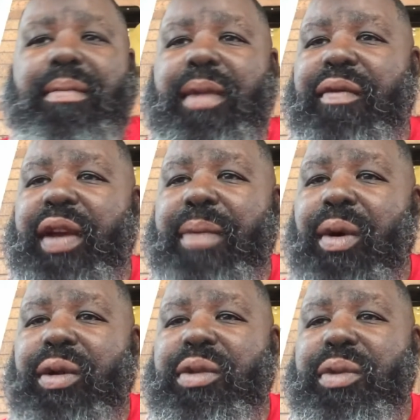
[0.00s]
Living in
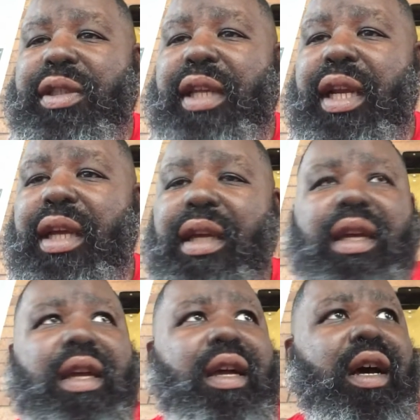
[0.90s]
Baltimore City,
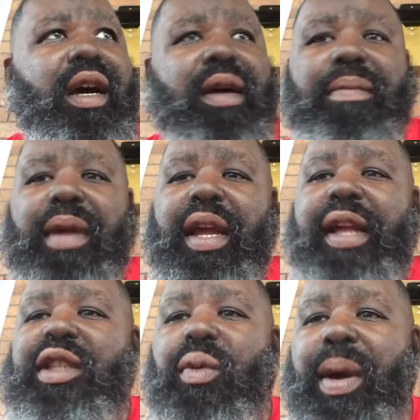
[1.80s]

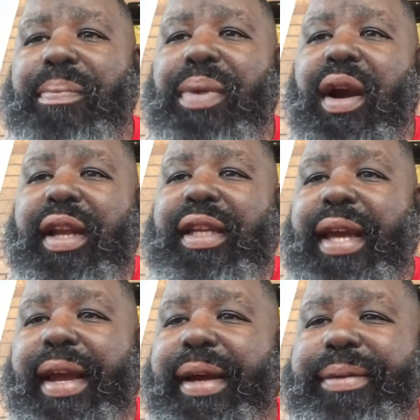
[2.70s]
it's a one-party
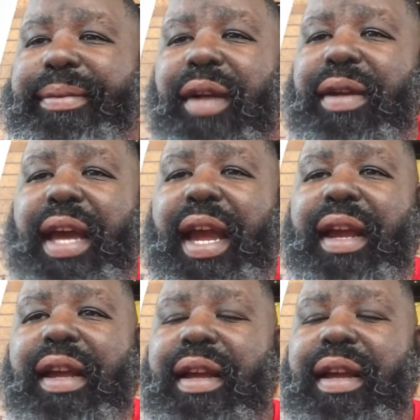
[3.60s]
town, okay?